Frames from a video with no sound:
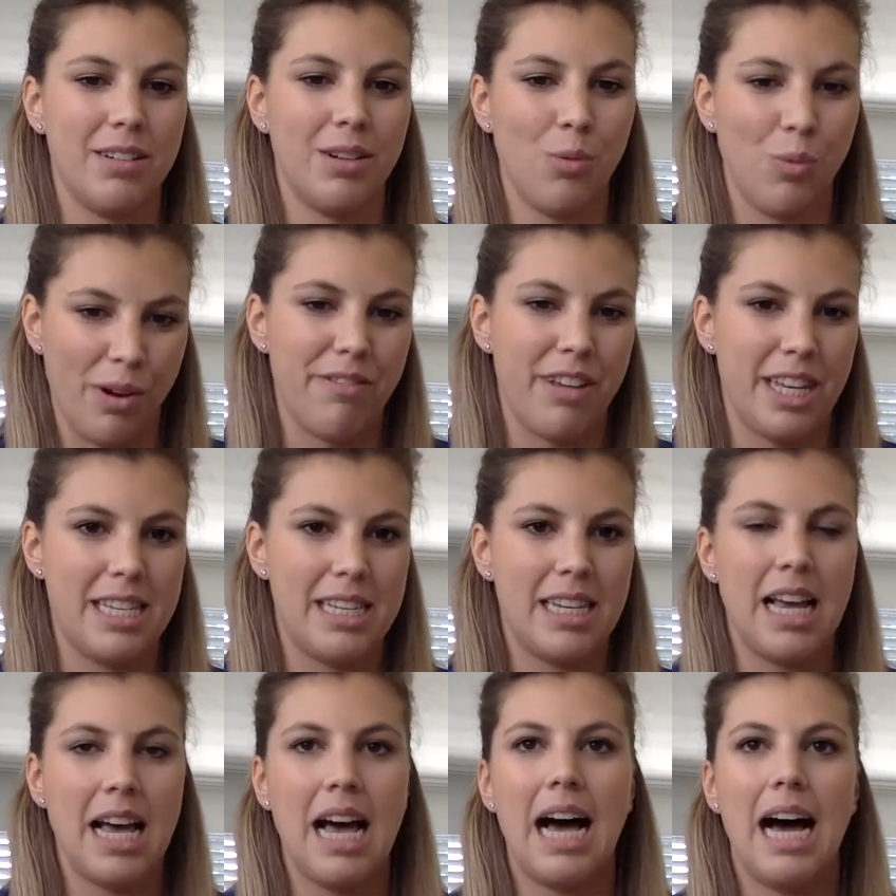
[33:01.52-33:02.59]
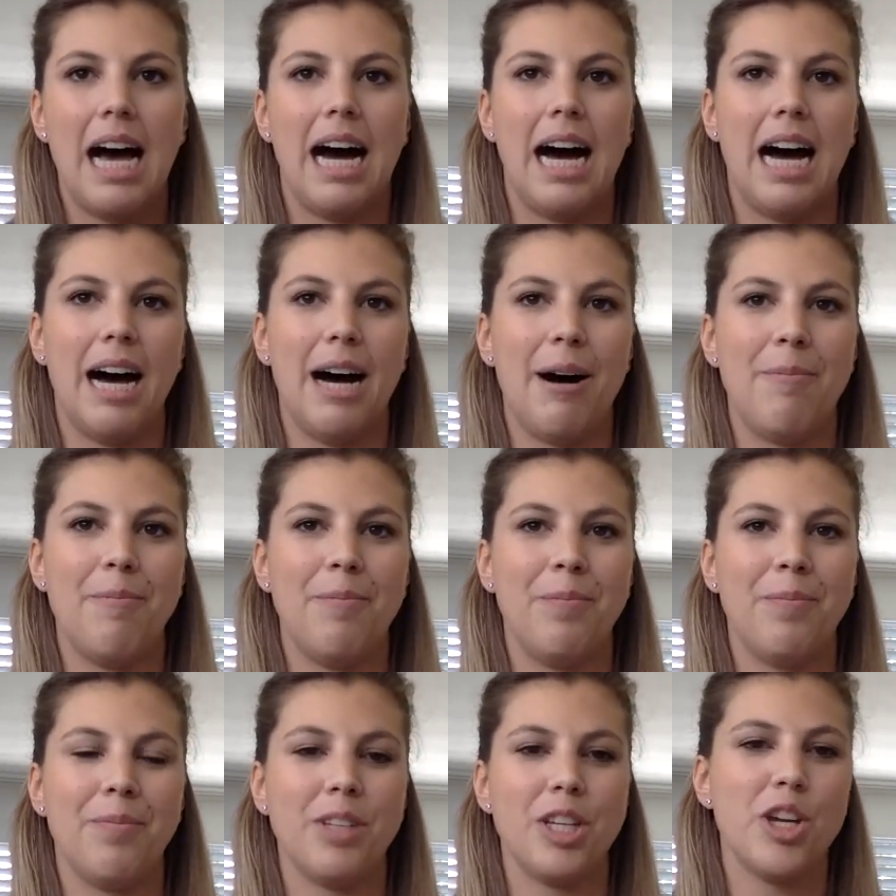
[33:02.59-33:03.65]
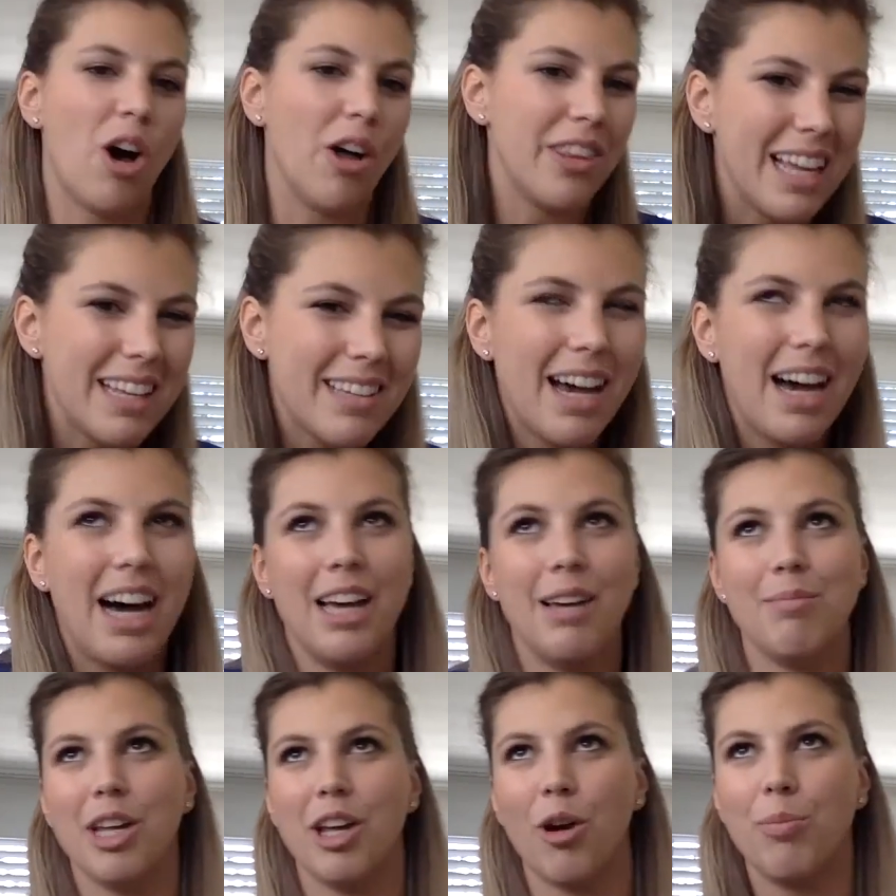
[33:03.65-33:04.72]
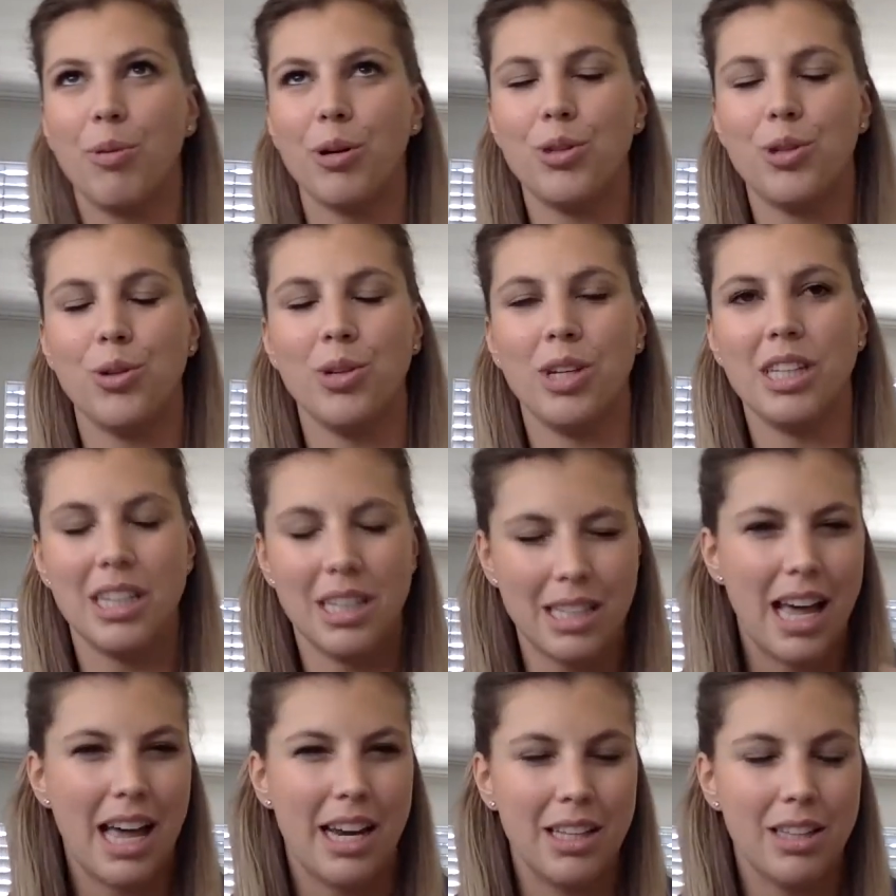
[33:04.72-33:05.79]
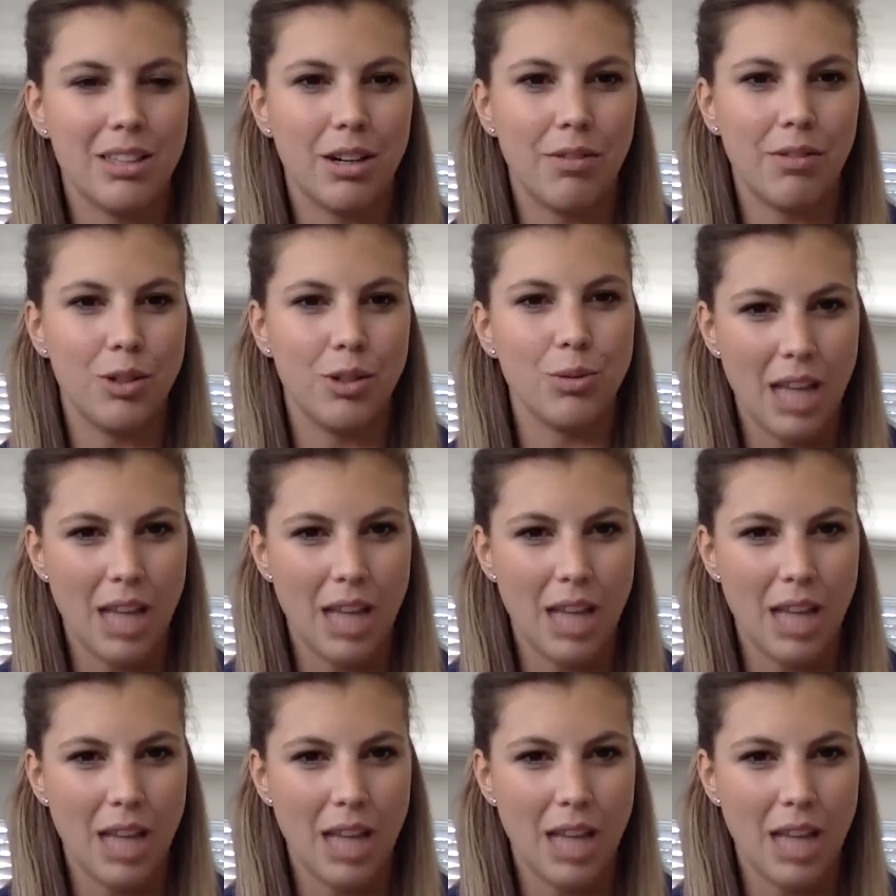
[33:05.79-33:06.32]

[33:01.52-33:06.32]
with it. You know, that time, that opportunity, that interview,